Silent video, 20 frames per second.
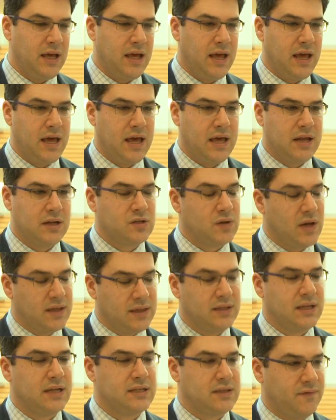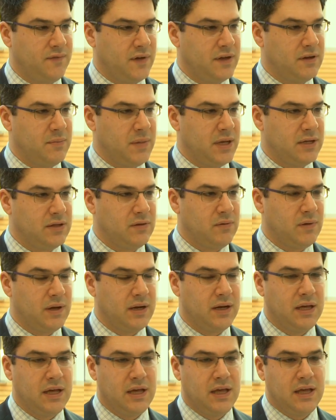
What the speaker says: And so I think that's a fundamental one.